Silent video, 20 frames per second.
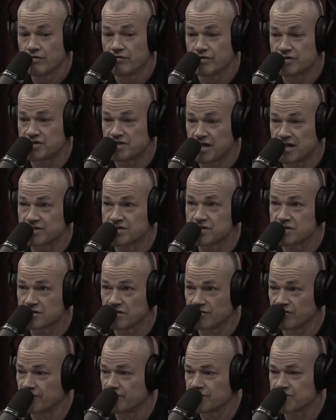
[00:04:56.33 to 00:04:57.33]
The chances
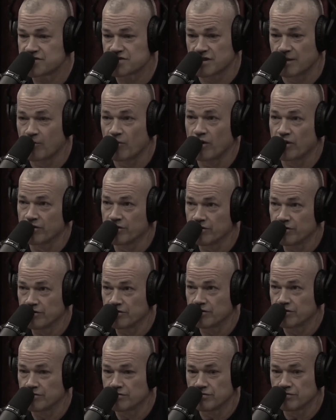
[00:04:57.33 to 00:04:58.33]
of someone
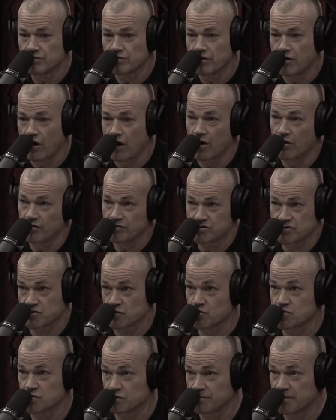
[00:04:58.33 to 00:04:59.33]
on
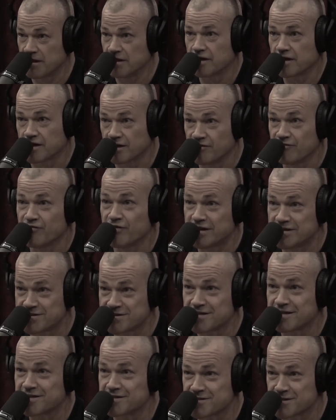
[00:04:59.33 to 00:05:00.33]
social media
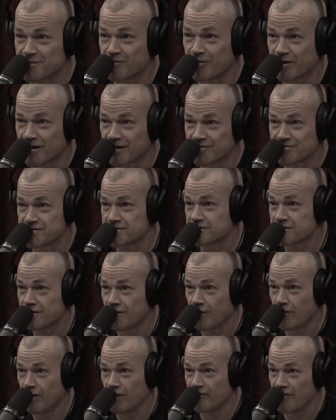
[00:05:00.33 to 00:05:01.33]
convincing someone else
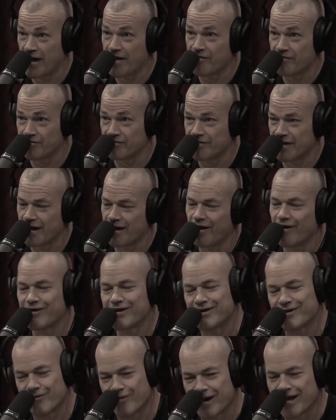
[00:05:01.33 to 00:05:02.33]
that that oh
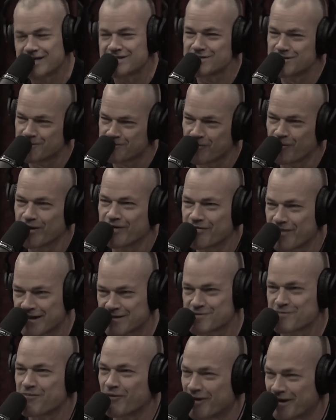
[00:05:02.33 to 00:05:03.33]
you know what I see your point.
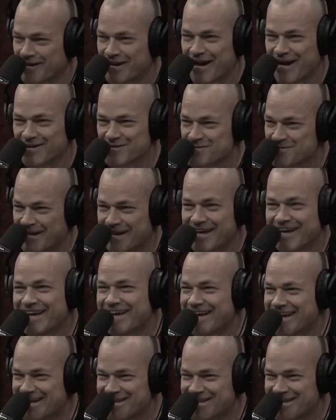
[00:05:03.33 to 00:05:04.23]
Thanks for pointing that out to almost me.